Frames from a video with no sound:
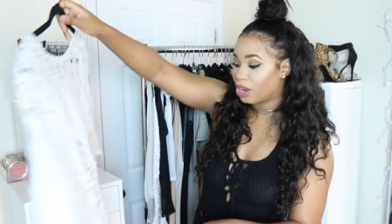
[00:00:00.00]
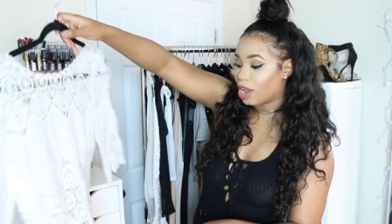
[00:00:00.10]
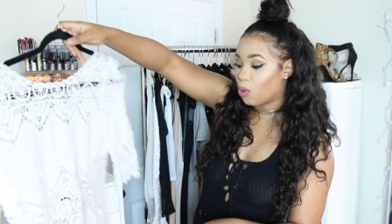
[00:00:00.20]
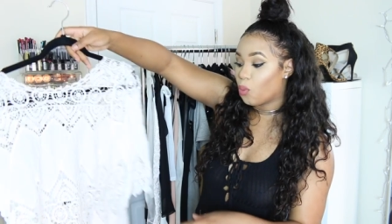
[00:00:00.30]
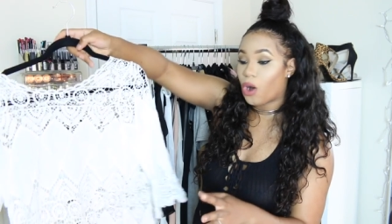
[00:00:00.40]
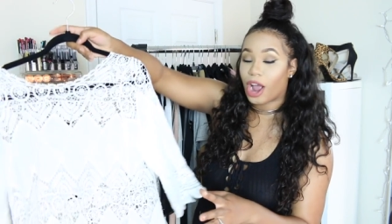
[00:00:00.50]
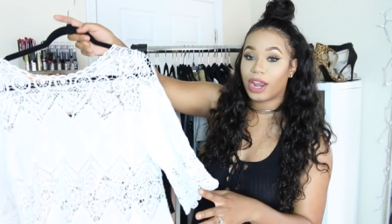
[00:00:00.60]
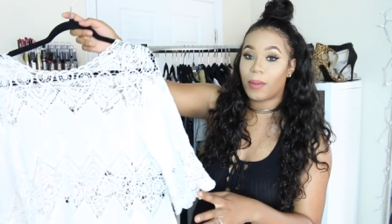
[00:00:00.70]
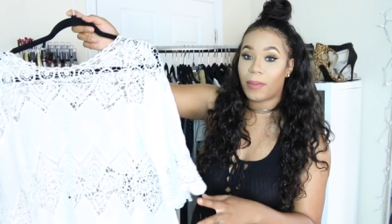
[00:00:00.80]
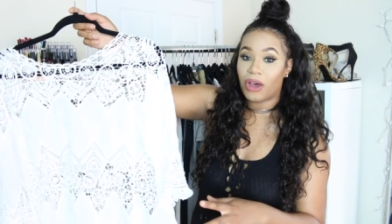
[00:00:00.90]
you're like
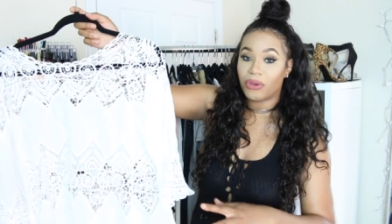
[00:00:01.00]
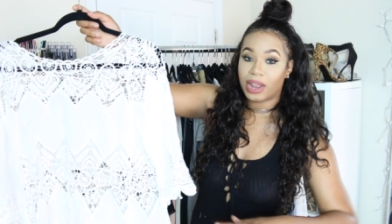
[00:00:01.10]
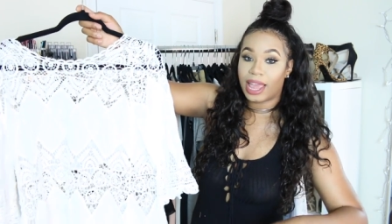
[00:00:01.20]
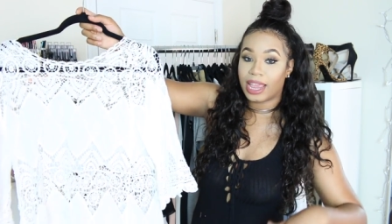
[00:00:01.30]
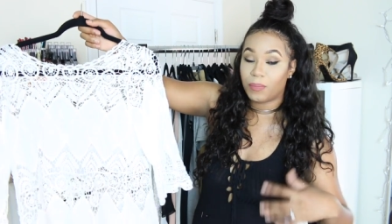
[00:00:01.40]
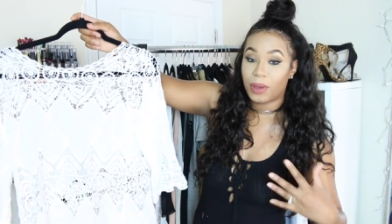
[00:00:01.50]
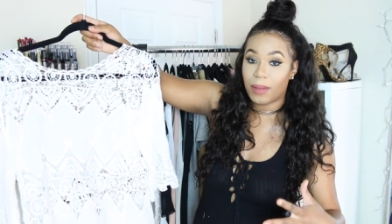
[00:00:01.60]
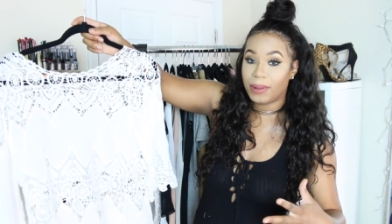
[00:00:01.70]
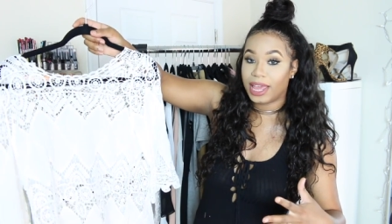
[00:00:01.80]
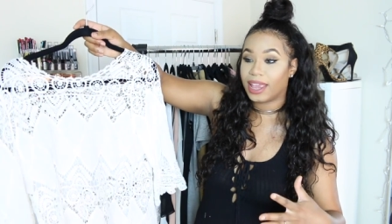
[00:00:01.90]
walking about like in
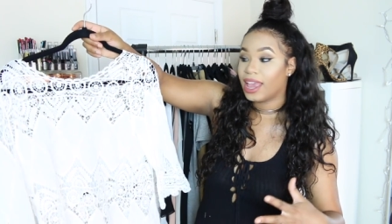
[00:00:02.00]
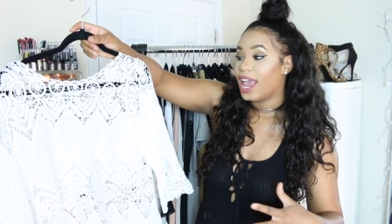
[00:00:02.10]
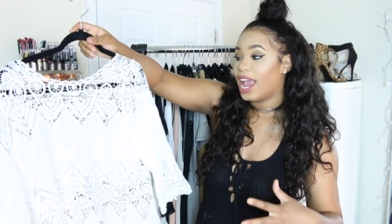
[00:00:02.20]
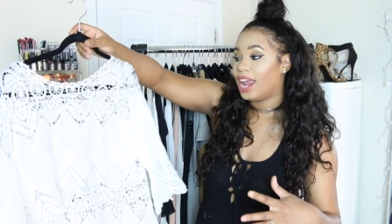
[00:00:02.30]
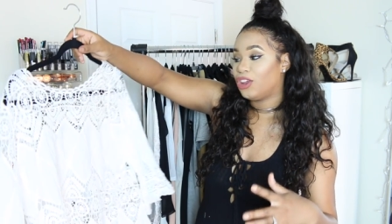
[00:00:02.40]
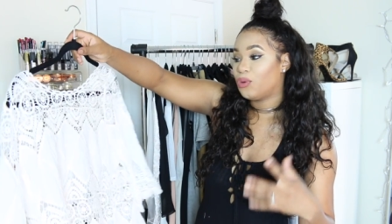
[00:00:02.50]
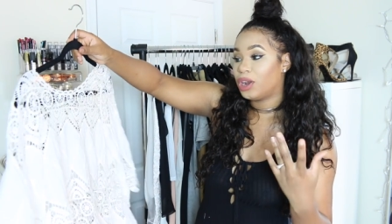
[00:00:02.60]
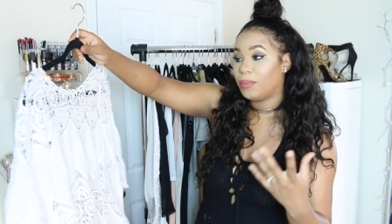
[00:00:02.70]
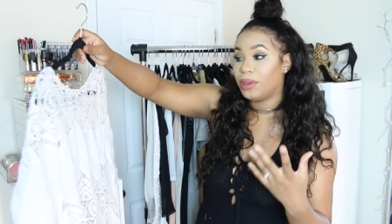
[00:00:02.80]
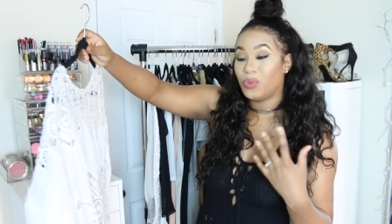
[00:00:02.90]
public, and you
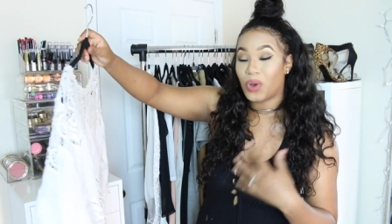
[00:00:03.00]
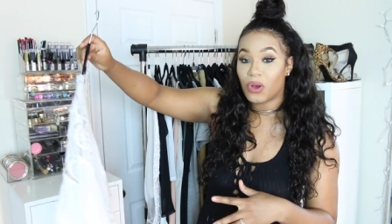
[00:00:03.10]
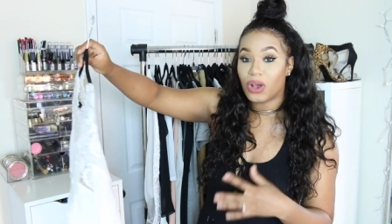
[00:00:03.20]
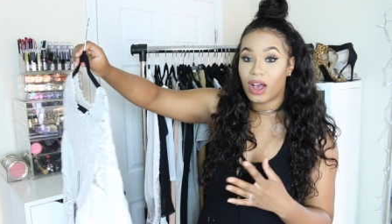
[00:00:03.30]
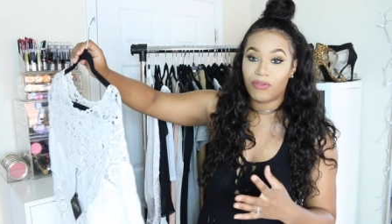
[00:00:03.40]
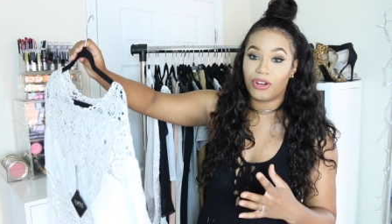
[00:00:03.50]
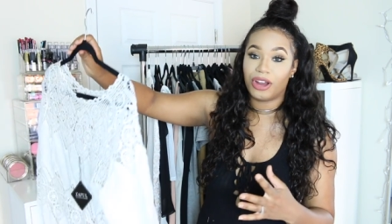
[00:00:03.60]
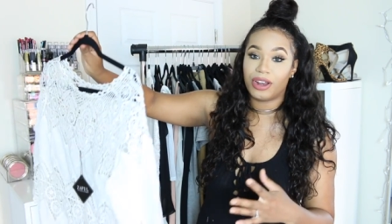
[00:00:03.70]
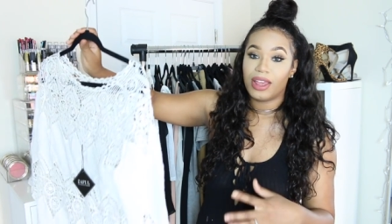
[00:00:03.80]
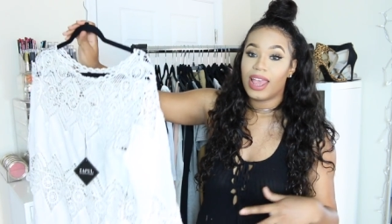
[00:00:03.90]
want to be well
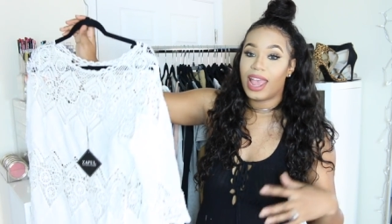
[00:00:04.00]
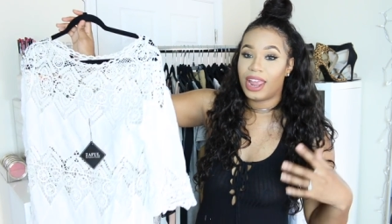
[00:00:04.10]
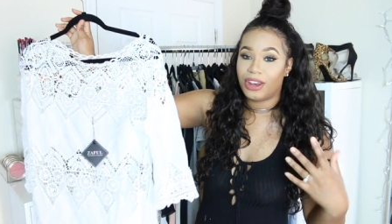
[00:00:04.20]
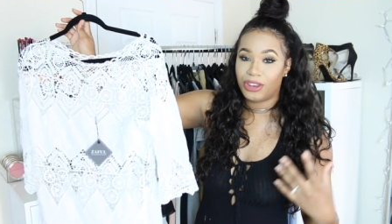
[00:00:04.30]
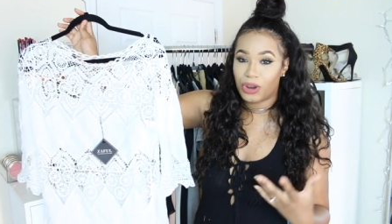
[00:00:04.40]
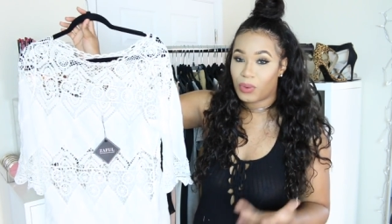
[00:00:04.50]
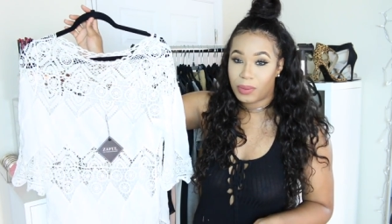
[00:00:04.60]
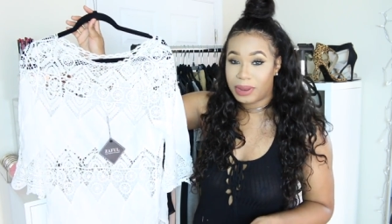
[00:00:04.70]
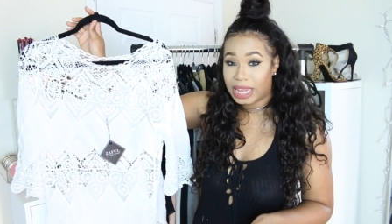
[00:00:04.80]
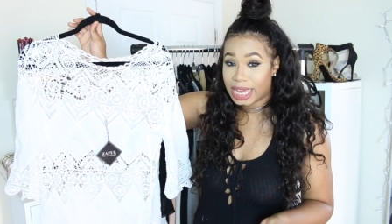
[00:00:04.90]
covered and you don't
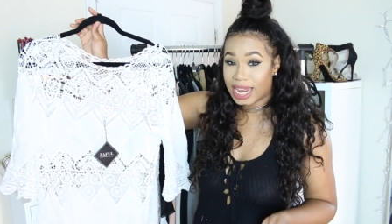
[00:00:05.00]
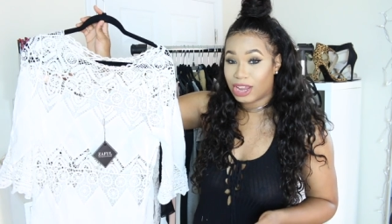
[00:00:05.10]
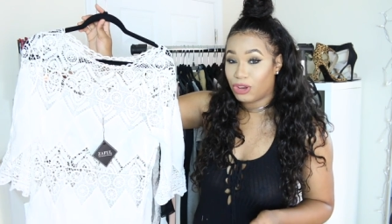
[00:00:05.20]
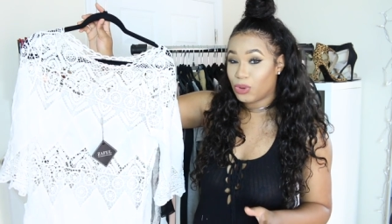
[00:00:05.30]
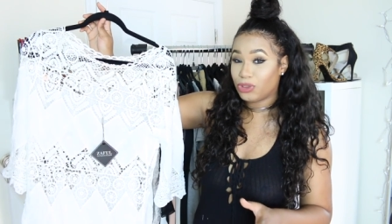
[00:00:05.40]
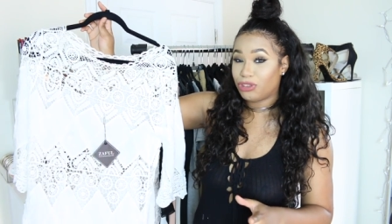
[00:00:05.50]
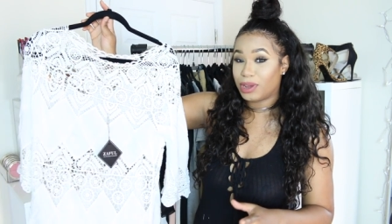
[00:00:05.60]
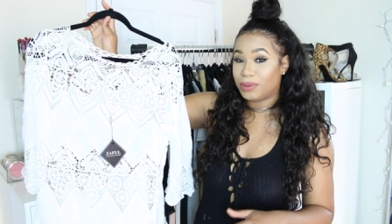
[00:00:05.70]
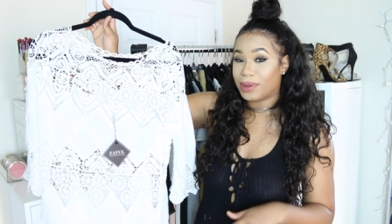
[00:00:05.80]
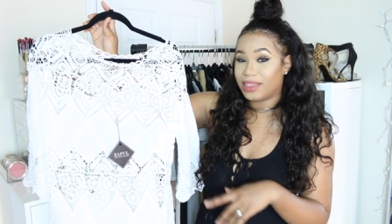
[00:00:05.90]
want to be looking like you're doing too
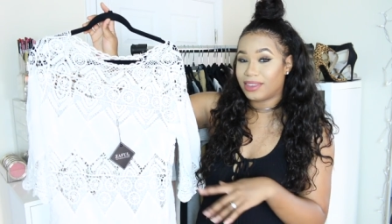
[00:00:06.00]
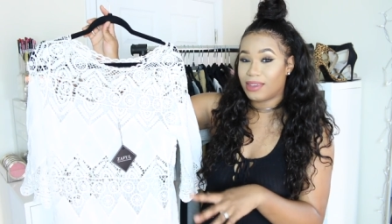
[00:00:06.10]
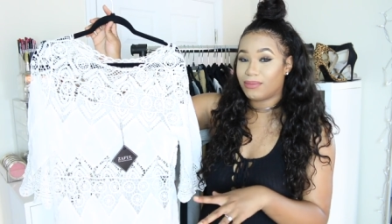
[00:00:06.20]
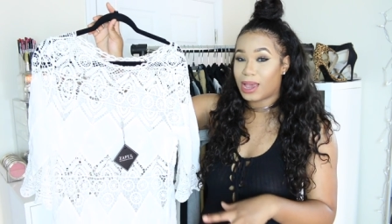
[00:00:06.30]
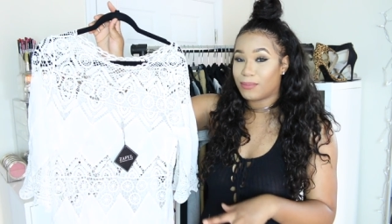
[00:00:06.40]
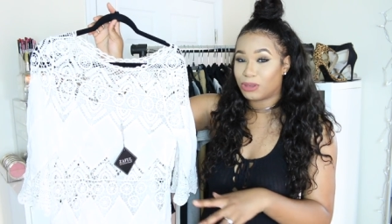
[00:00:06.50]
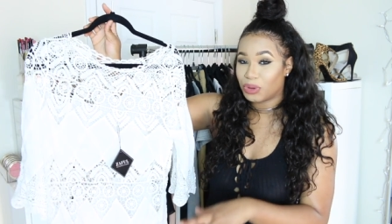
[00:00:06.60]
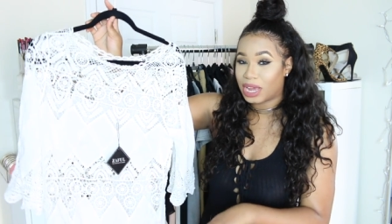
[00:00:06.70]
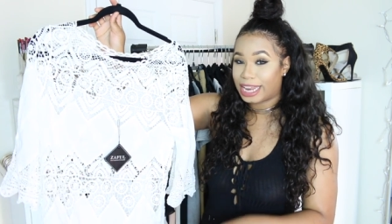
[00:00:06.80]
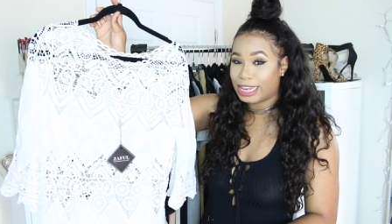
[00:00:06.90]
much, but at the same time
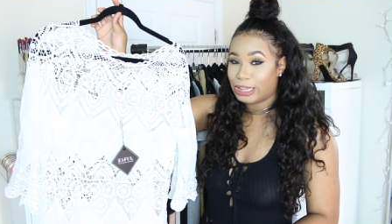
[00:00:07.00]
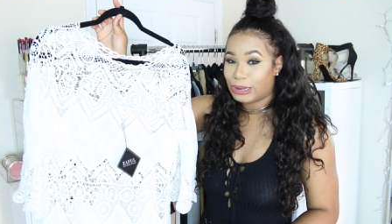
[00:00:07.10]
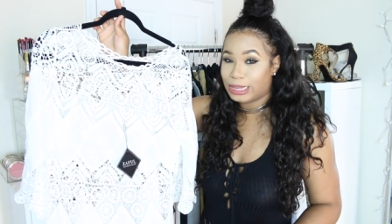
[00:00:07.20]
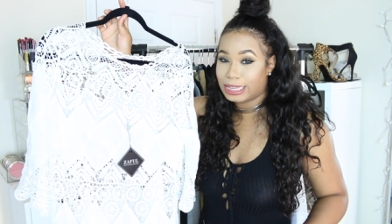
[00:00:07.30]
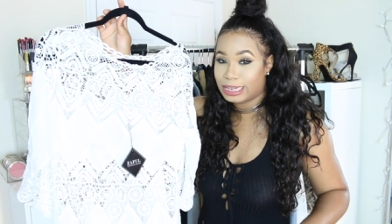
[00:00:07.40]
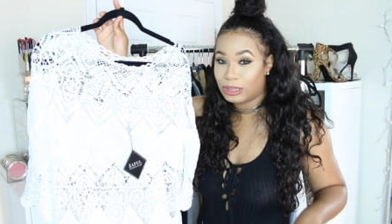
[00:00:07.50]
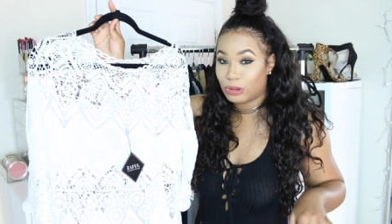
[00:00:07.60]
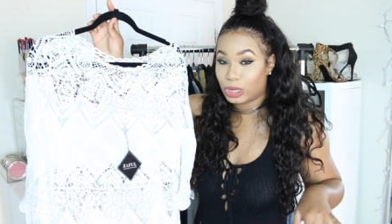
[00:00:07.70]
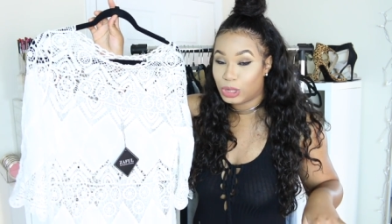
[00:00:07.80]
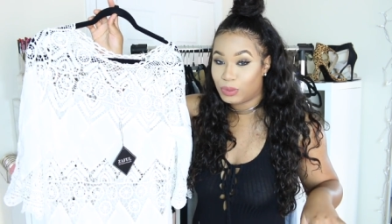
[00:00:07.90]
still kind of look a
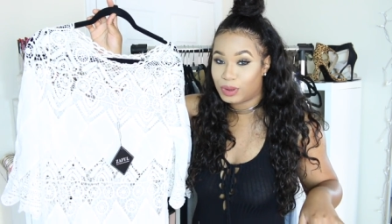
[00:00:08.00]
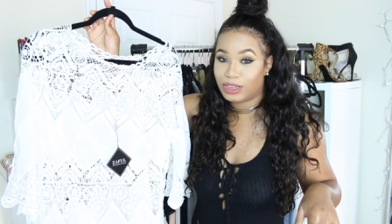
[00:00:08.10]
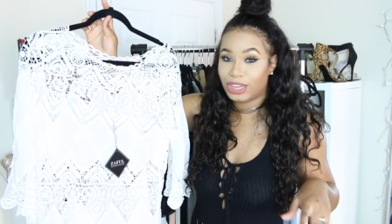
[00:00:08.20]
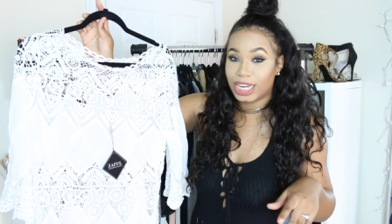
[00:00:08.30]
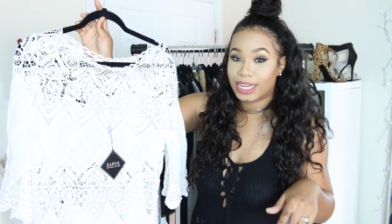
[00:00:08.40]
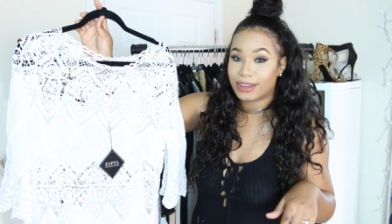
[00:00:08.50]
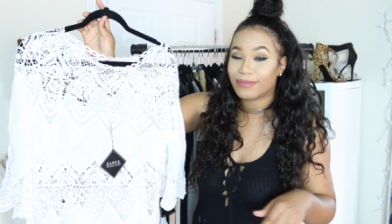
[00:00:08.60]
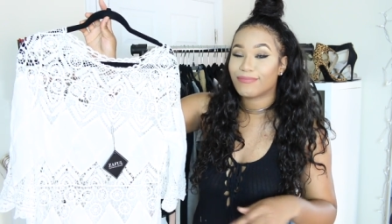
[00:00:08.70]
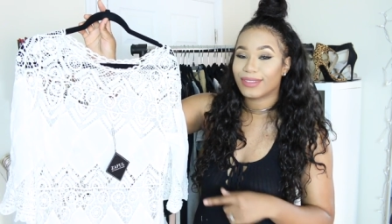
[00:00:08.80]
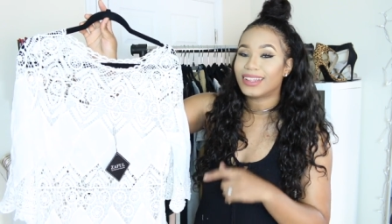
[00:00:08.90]
little cute, chic.
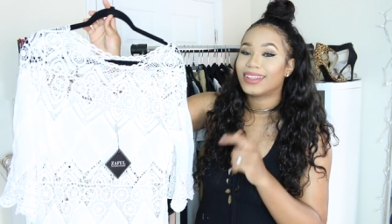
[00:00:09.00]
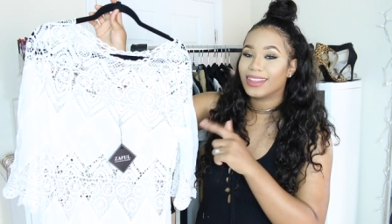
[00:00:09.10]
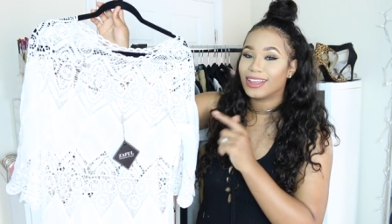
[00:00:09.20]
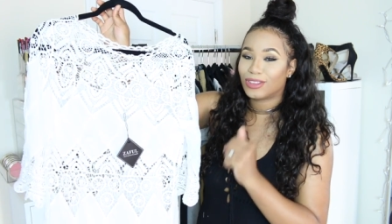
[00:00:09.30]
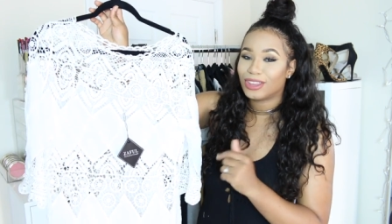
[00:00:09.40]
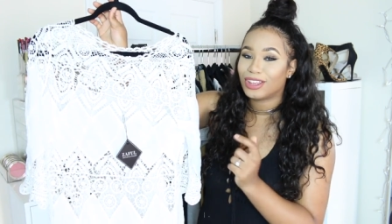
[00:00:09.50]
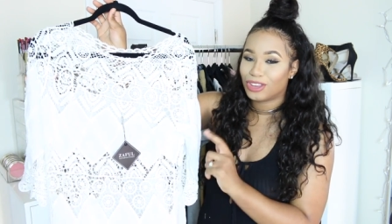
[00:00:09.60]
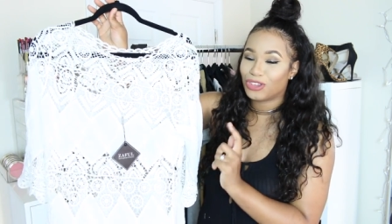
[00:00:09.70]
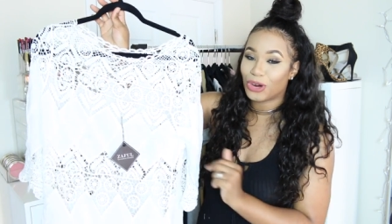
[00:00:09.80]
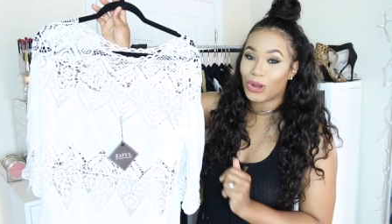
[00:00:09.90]
This
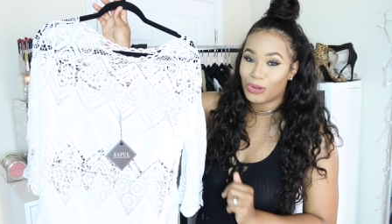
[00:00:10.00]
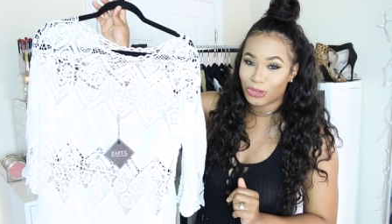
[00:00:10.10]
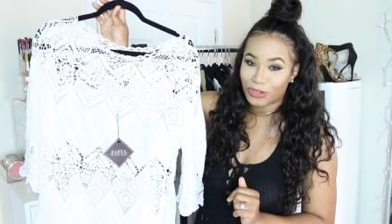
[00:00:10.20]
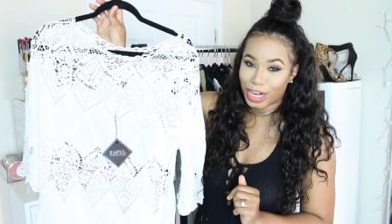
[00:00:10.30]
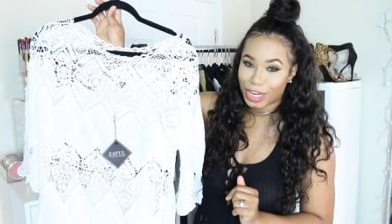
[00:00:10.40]
is your go-to right